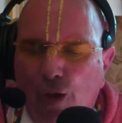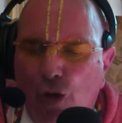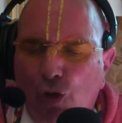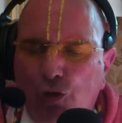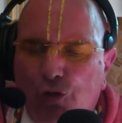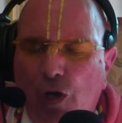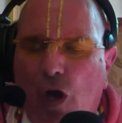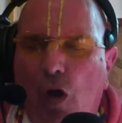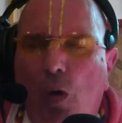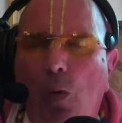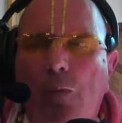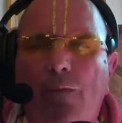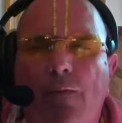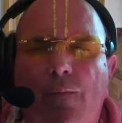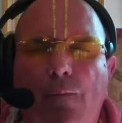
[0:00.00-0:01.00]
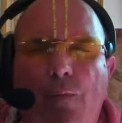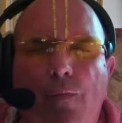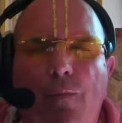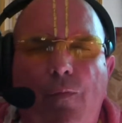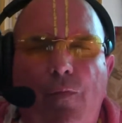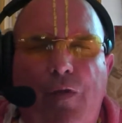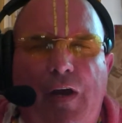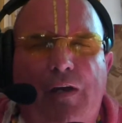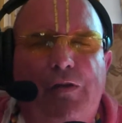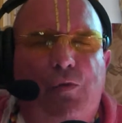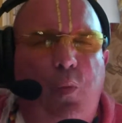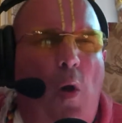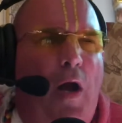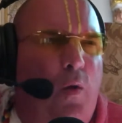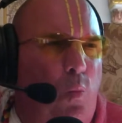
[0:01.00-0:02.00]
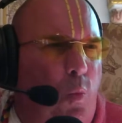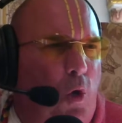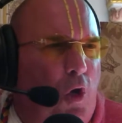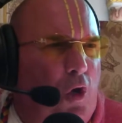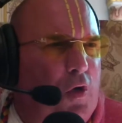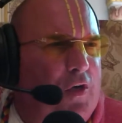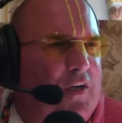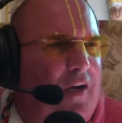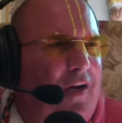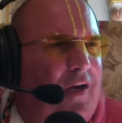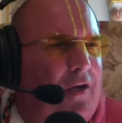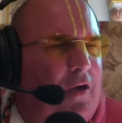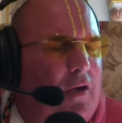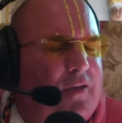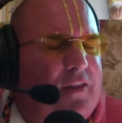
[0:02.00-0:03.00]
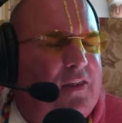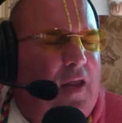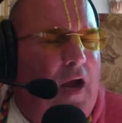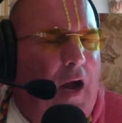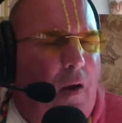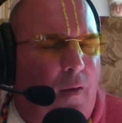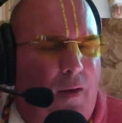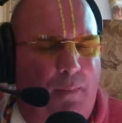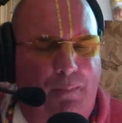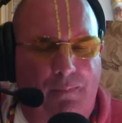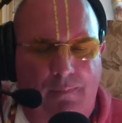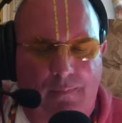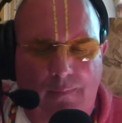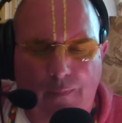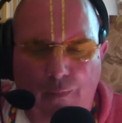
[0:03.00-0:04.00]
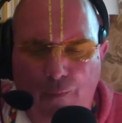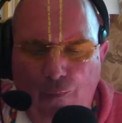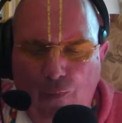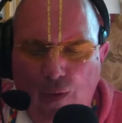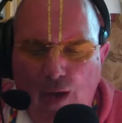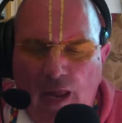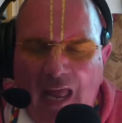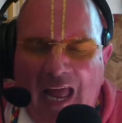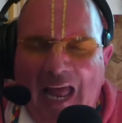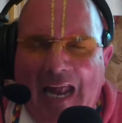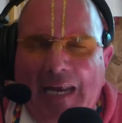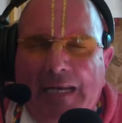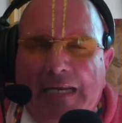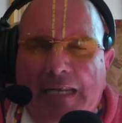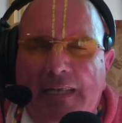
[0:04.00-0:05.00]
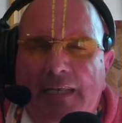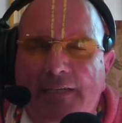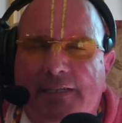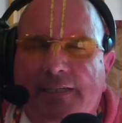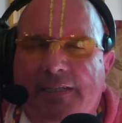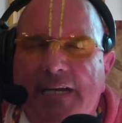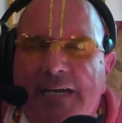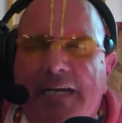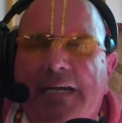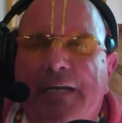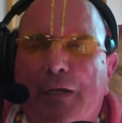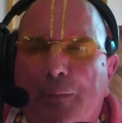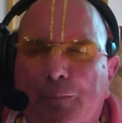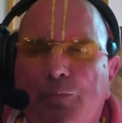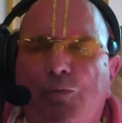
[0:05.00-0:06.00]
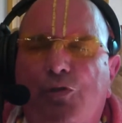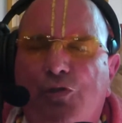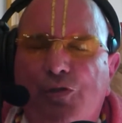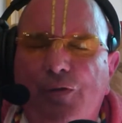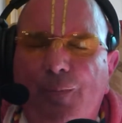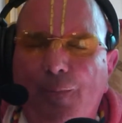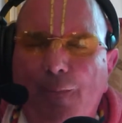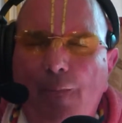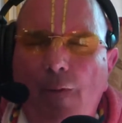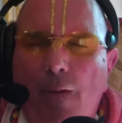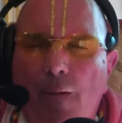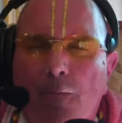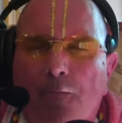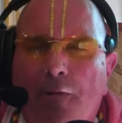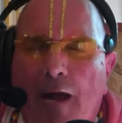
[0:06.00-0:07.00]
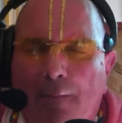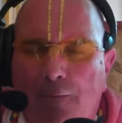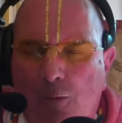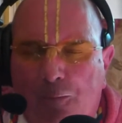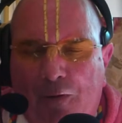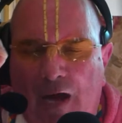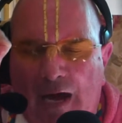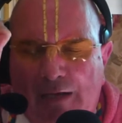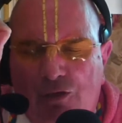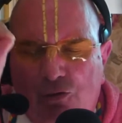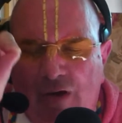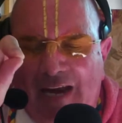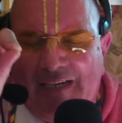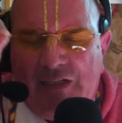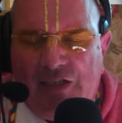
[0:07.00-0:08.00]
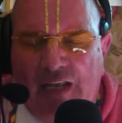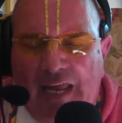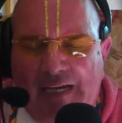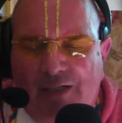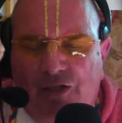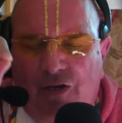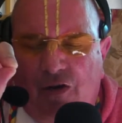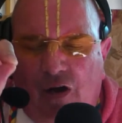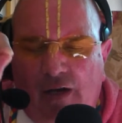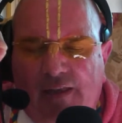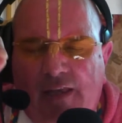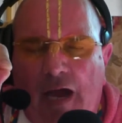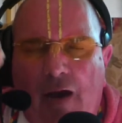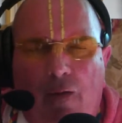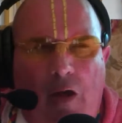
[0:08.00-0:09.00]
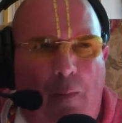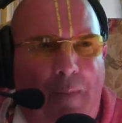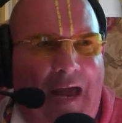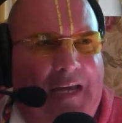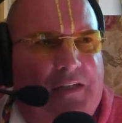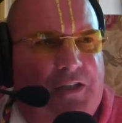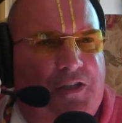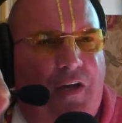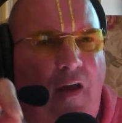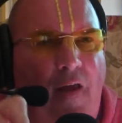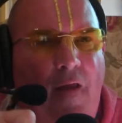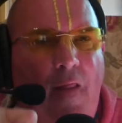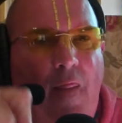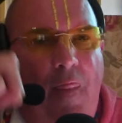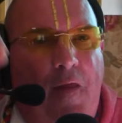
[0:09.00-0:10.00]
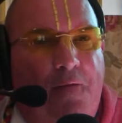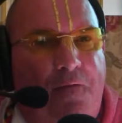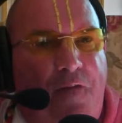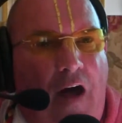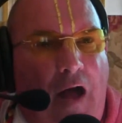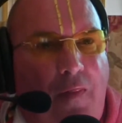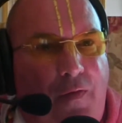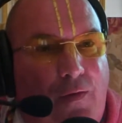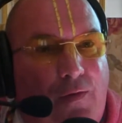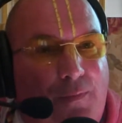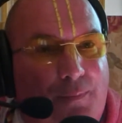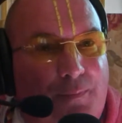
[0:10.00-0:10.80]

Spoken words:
So there's one word, kartaram. And in the synonyms, Prabhupada translates kartaram as the father.